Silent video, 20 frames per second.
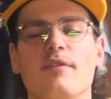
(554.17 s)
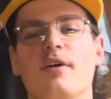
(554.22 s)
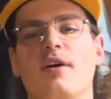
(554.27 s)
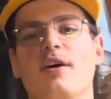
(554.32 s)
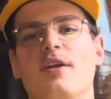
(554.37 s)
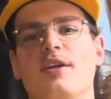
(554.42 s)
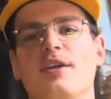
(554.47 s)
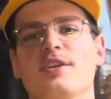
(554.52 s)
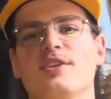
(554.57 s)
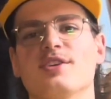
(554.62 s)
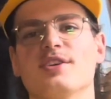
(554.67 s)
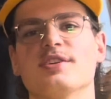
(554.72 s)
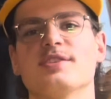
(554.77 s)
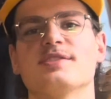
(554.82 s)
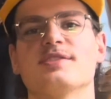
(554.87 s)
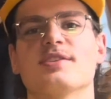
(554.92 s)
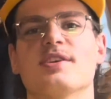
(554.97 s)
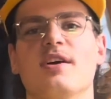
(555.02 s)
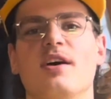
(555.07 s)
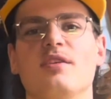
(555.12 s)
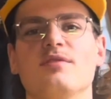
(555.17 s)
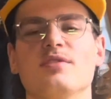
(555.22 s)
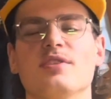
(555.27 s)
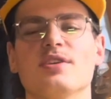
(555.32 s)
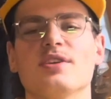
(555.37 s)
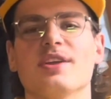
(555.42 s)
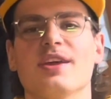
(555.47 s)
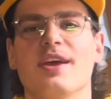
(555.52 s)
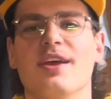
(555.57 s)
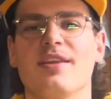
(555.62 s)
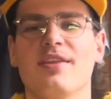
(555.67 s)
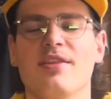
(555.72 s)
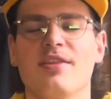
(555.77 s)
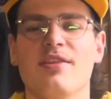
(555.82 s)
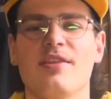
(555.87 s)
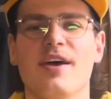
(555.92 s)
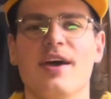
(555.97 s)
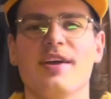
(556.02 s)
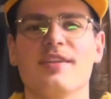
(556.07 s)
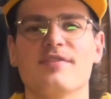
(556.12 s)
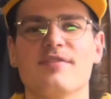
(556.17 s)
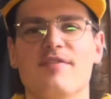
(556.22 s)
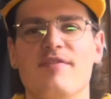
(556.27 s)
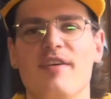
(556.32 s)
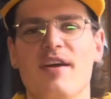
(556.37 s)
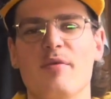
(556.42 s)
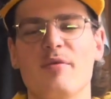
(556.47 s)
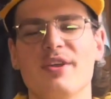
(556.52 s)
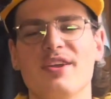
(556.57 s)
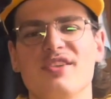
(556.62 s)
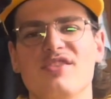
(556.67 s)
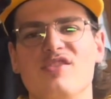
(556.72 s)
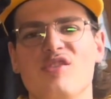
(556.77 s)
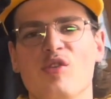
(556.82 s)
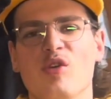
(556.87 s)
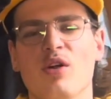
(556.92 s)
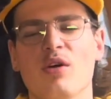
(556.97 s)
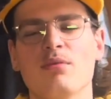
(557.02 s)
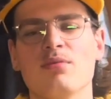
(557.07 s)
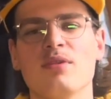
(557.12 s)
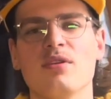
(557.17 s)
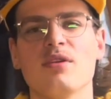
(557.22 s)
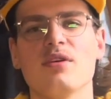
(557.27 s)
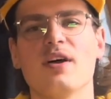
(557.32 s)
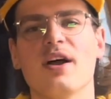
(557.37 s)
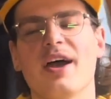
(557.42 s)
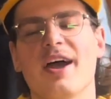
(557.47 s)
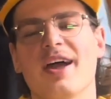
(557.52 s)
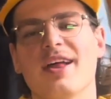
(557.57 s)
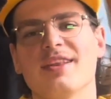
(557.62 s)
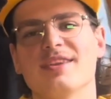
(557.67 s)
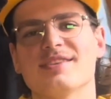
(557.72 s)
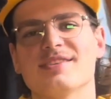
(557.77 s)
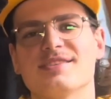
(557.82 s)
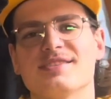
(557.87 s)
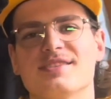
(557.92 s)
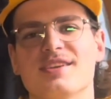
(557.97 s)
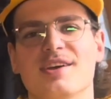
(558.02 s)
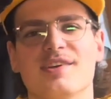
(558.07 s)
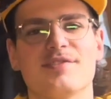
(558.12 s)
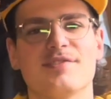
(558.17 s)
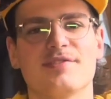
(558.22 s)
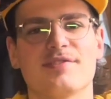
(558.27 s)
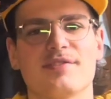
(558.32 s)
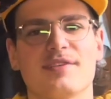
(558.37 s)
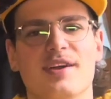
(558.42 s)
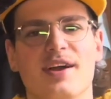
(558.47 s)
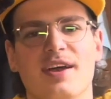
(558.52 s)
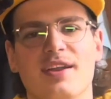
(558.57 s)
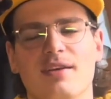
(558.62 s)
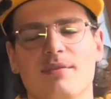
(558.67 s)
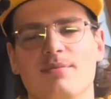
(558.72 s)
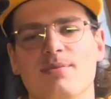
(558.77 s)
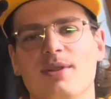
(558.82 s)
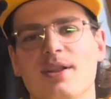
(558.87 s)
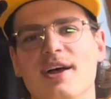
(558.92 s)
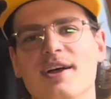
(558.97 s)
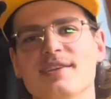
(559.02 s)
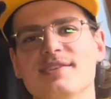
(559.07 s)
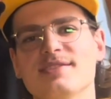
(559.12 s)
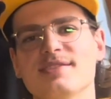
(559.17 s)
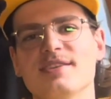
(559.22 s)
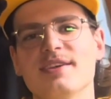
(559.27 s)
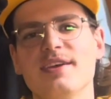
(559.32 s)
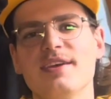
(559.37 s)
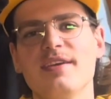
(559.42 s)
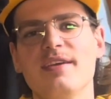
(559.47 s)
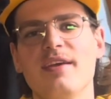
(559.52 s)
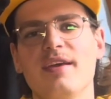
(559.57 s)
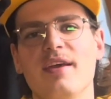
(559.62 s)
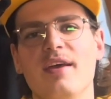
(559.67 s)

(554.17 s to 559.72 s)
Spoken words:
are just covered in that very durable and stiff kind of plastic,